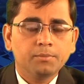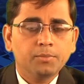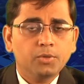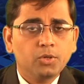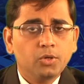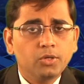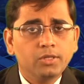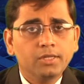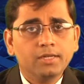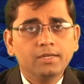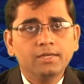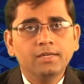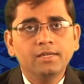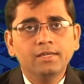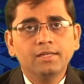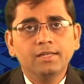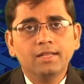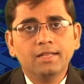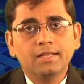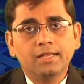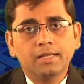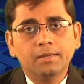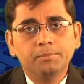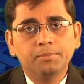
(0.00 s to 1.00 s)
Because the
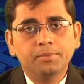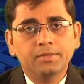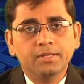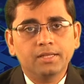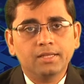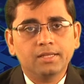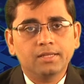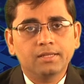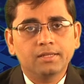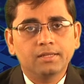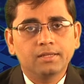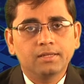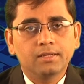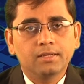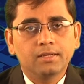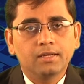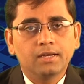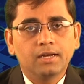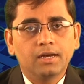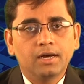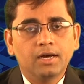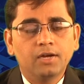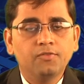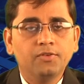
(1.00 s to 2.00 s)
clinical samples
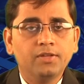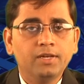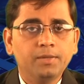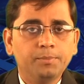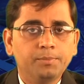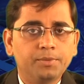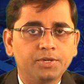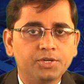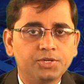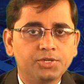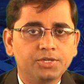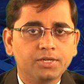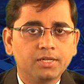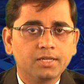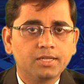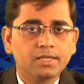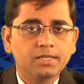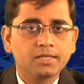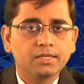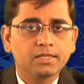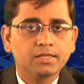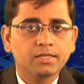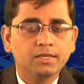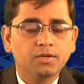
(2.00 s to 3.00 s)
are very
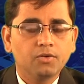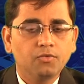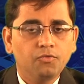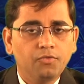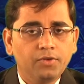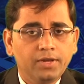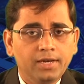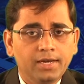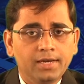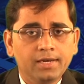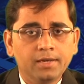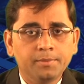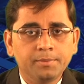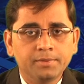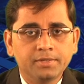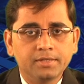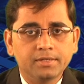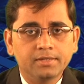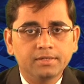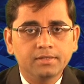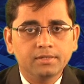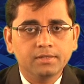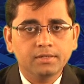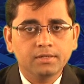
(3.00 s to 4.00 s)
precious, very
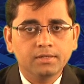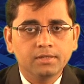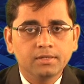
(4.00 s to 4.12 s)
limited,